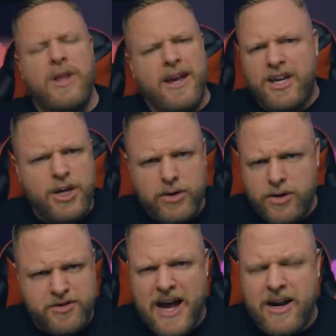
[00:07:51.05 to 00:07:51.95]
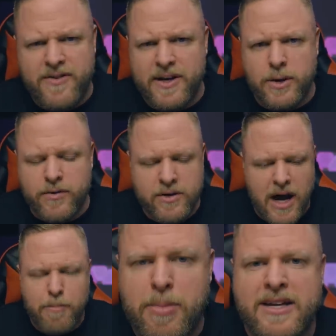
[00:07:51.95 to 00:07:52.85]
like a cute little sound effect over
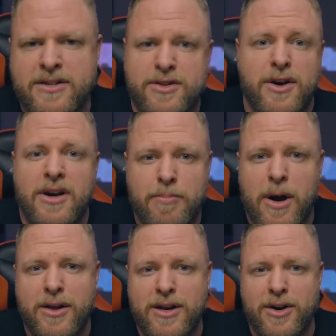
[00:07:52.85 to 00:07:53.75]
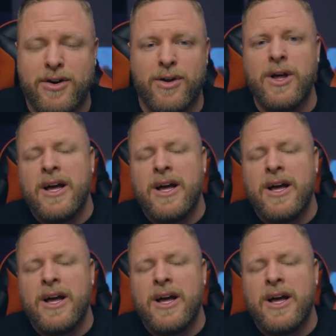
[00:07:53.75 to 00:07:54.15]
top, picks the turd up out of the urinal,